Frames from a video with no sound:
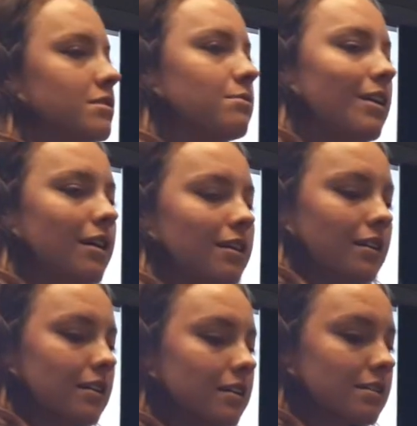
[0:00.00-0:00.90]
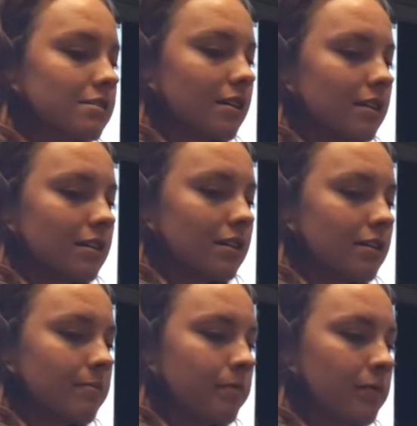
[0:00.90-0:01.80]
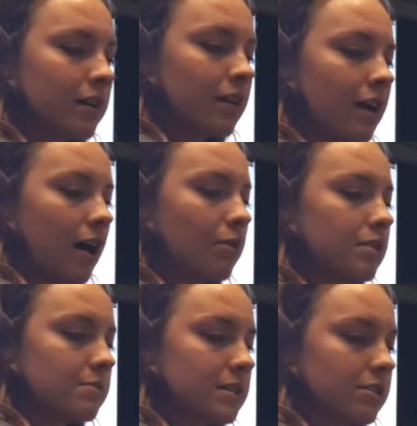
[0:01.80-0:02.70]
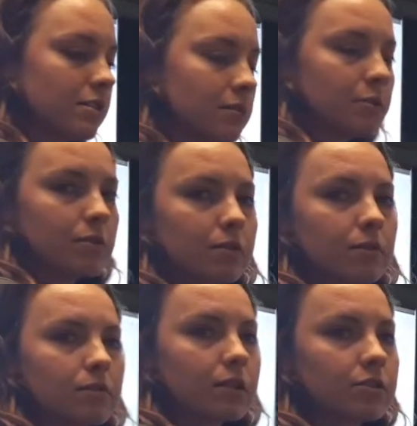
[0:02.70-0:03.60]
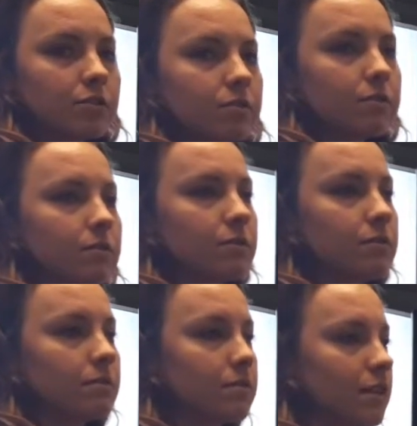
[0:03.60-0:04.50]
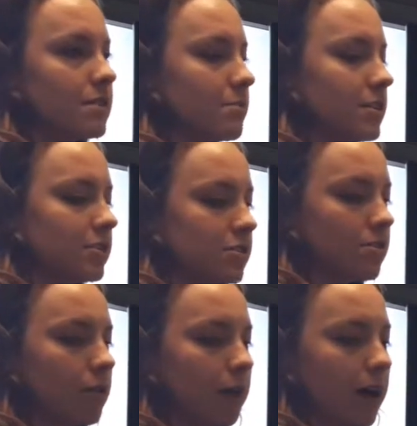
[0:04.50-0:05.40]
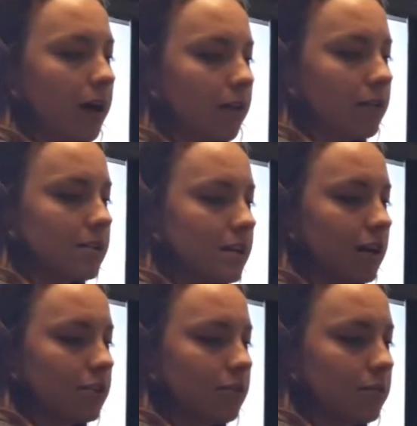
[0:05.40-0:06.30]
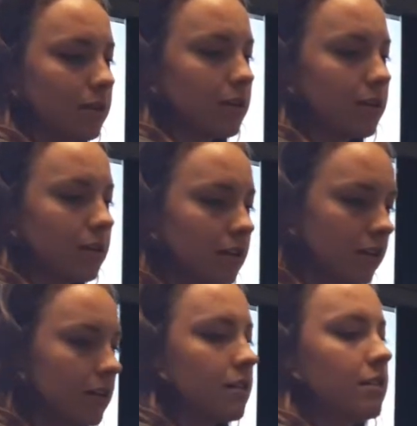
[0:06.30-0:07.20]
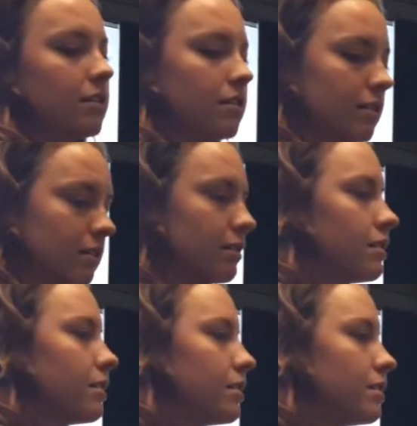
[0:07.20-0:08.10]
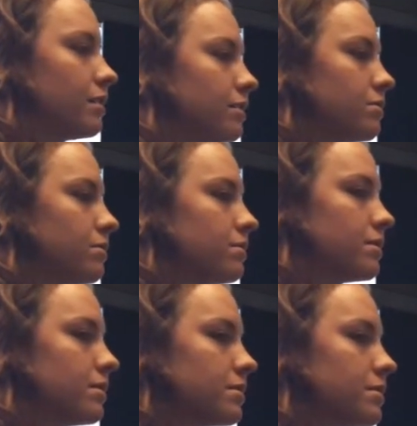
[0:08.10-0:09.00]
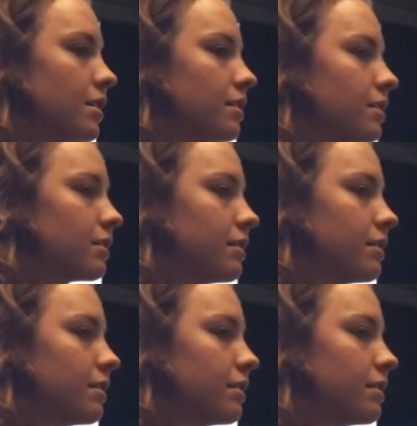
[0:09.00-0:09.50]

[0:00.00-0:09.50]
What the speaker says: do that, and I think that's a good idea. I want it to be durable, functional, not something I just throw away. I want it to actually work. And then true to the aesthetic.